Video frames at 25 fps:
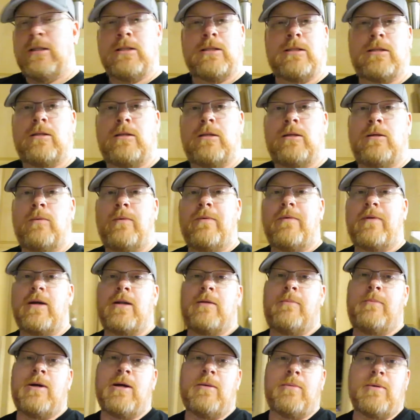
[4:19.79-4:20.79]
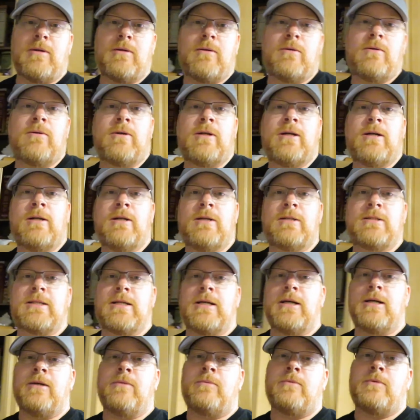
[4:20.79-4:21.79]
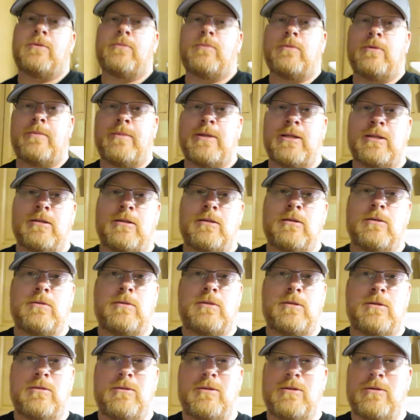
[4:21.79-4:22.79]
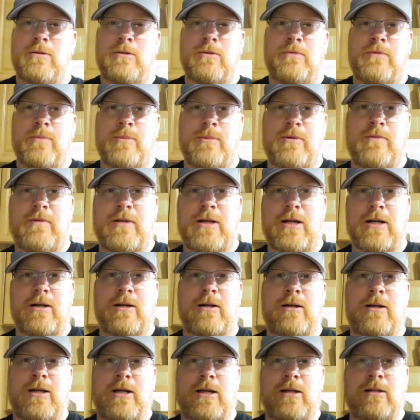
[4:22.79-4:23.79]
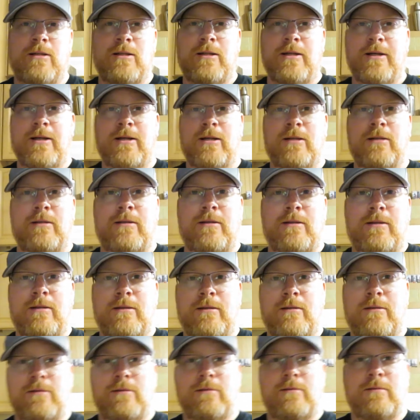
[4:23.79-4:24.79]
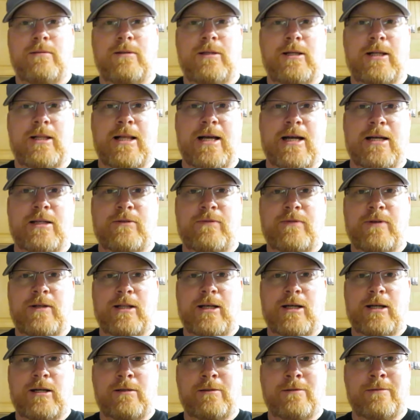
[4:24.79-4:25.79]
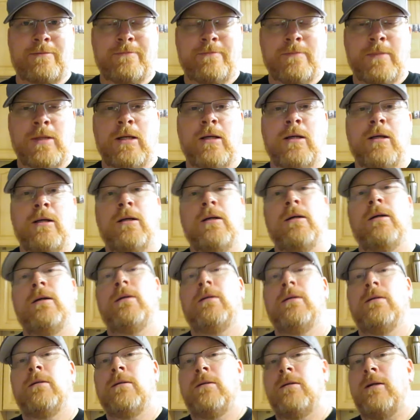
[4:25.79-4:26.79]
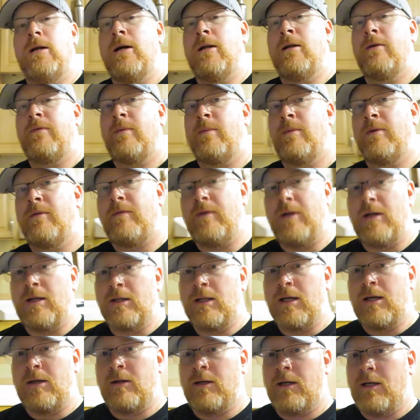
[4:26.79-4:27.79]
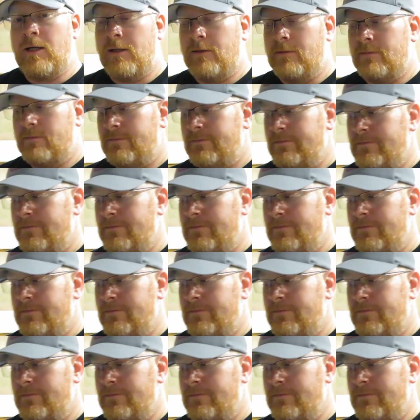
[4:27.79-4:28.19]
so we've got a barbecue going on outside, which we're about to go to. Don't know if I'm gonna vlog it or not. Look, the glass fell out. I don't know if I'm gonna vlog that or not,